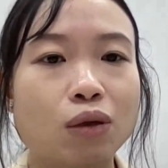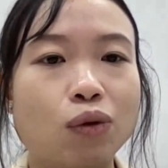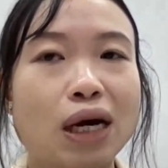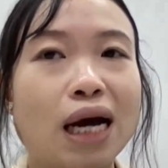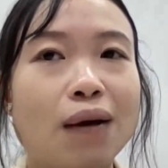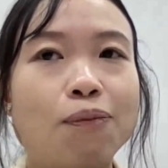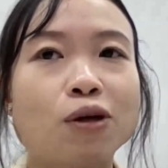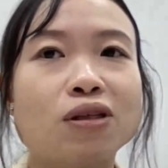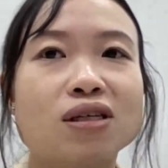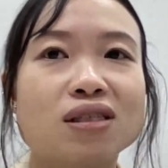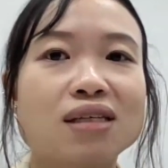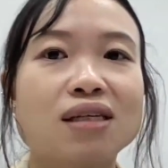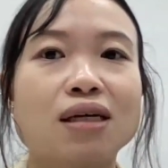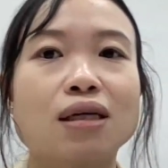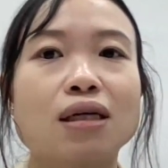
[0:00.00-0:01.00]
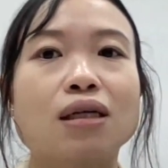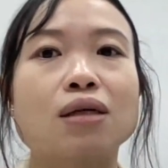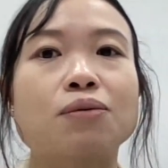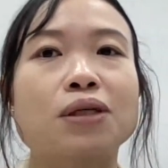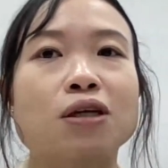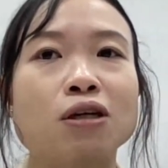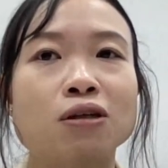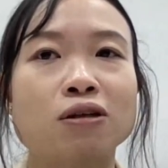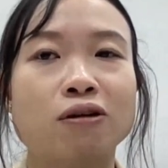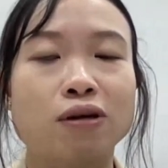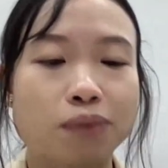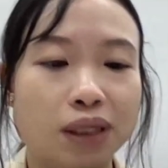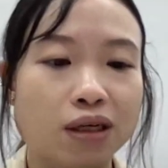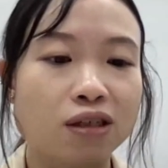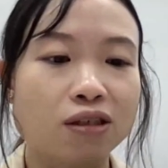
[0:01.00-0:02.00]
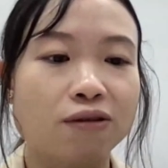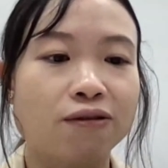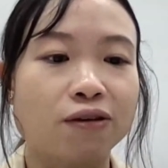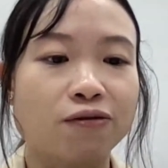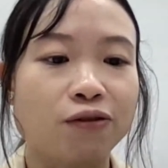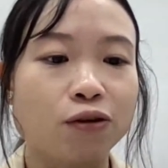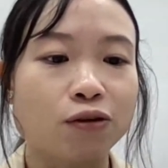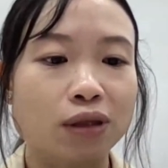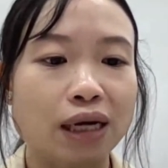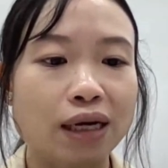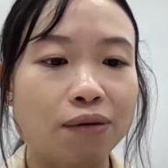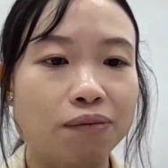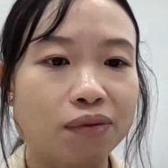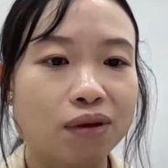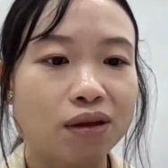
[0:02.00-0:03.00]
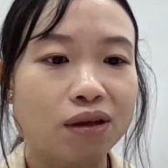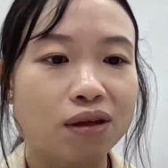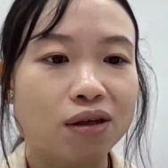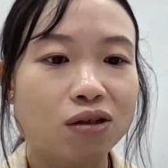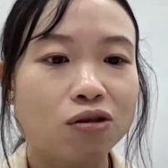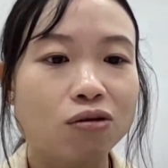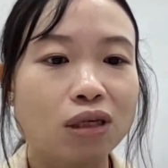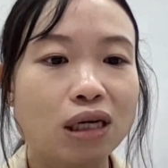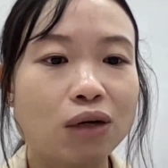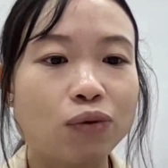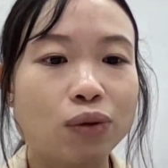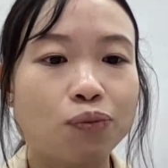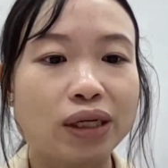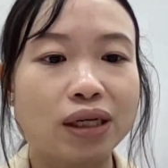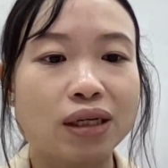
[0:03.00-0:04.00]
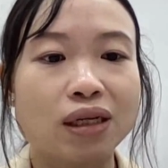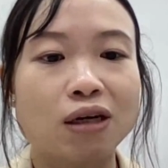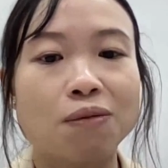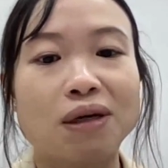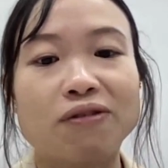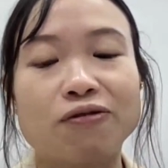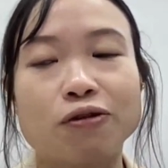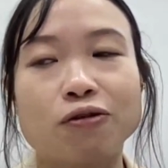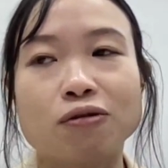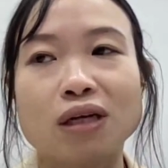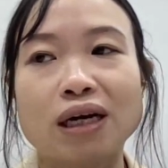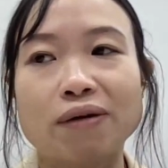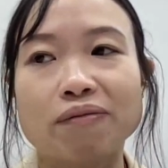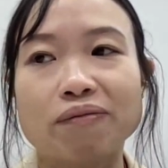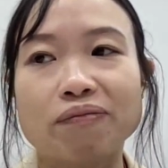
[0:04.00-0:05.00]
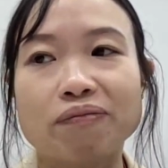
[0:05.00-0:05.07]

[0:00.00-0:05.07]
we hypothesize that it is because of the field type. So now we break it down by field type.